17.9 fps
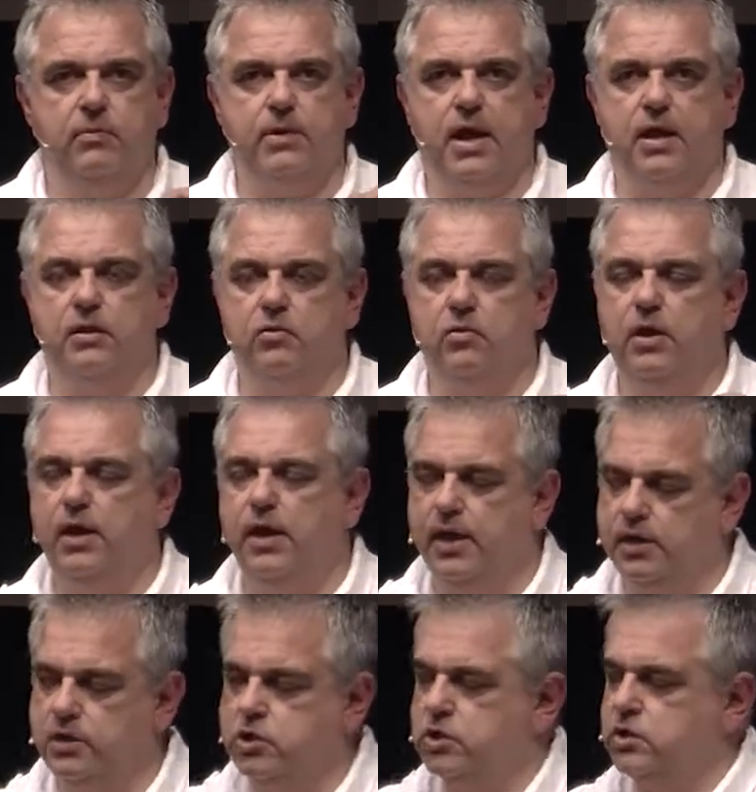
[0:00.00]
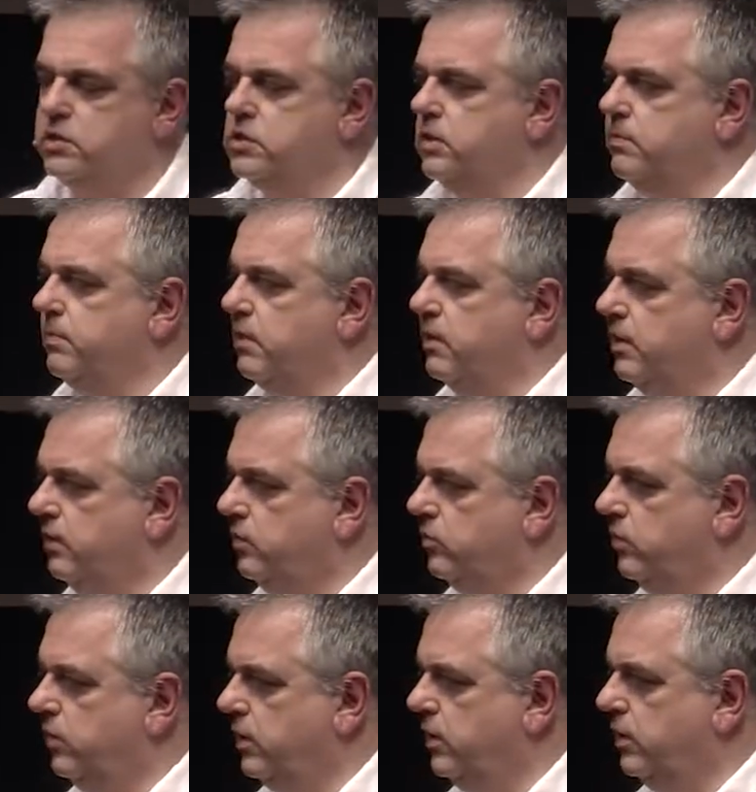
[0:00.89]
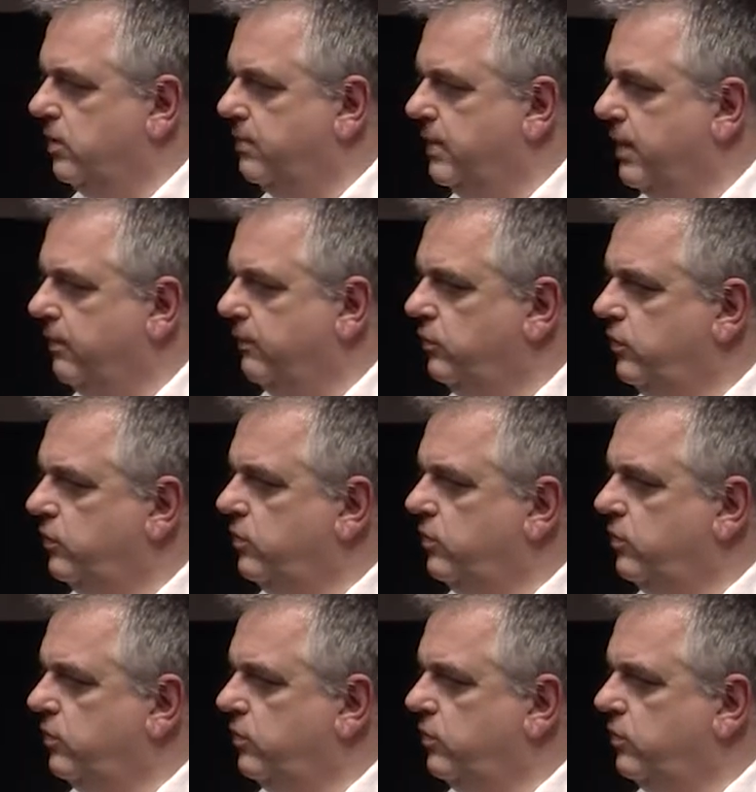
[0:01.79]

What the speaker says: about the relationship that is within the marriage.